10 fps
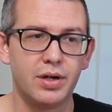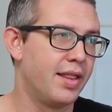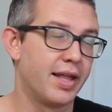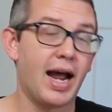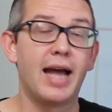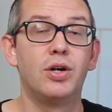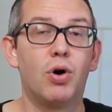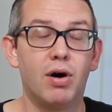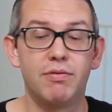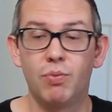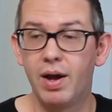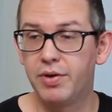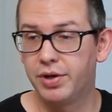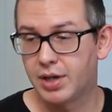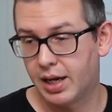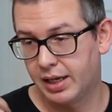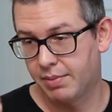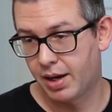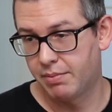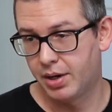that I know of, whether you're talking
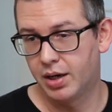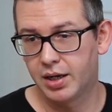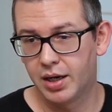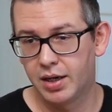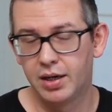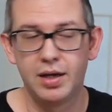about America,